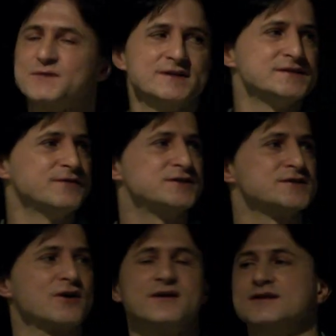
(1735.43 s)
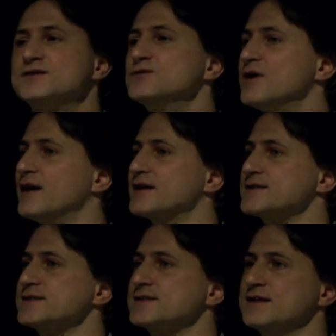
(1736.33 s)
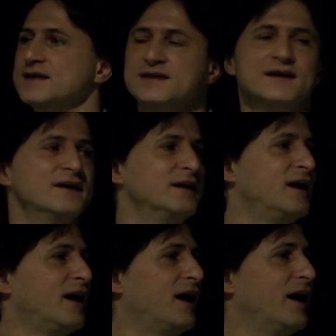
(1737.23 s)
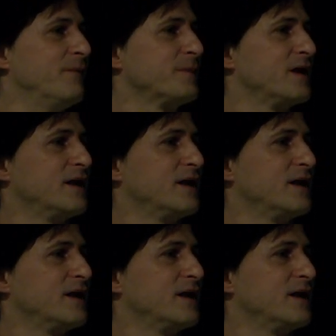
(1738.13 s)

But these features currently do not exist in Anthropic.